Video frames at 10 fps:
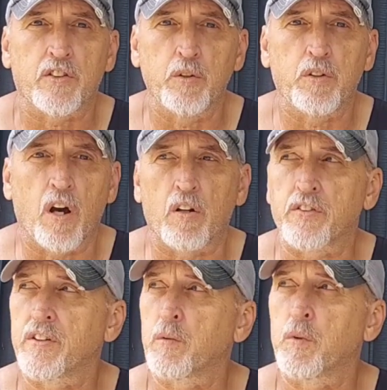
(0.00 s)
$2.01 a
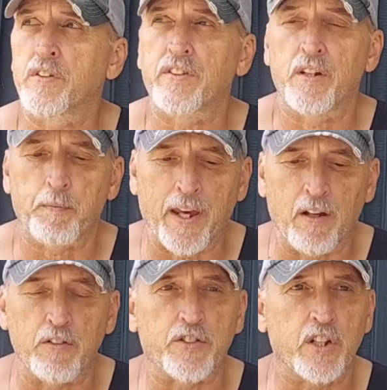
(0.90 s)

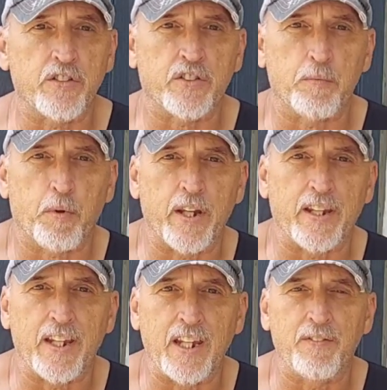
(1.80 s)
pound, just to break
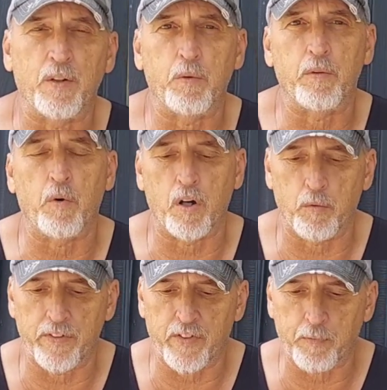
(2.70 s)
even with
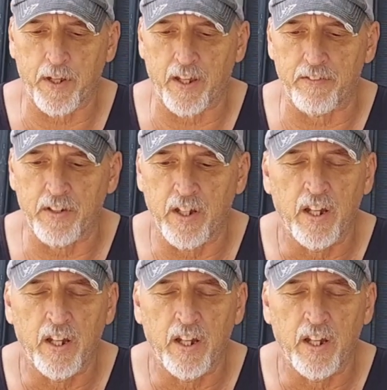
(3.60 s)
what we spent.